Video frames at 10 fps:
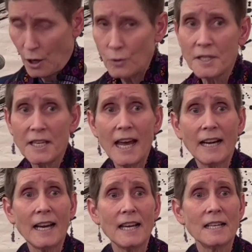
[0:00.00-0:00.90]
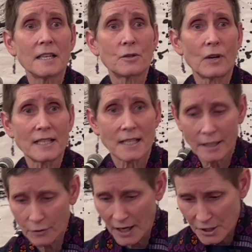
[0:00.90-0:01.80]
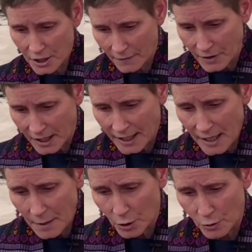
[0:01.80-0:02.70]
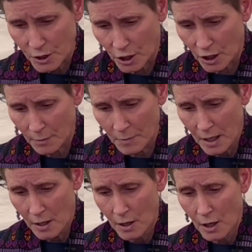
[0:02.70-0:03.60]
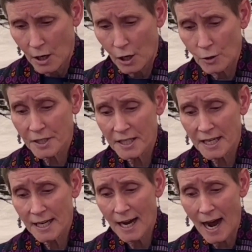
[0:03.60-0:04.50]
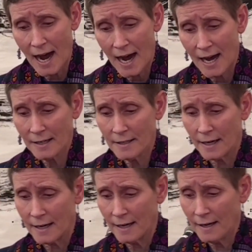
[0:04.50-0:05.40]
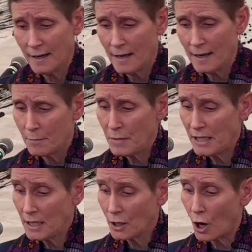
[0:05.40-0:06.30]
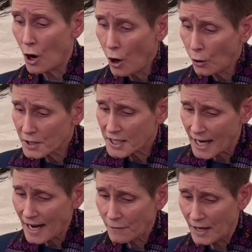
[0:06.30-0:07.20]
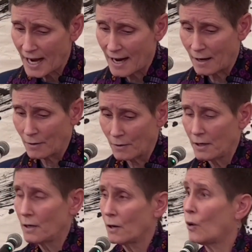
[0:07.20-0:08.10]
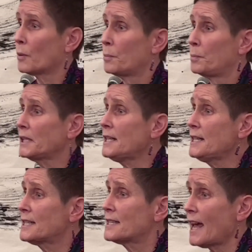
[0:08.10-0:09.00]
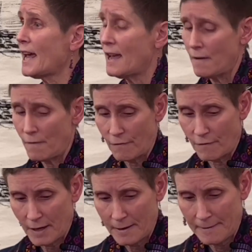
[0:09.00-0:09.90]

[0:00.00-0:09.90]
Hosanna is a transliteration of the Hebrew term Hosanna, meaning, oh, save now, or please save."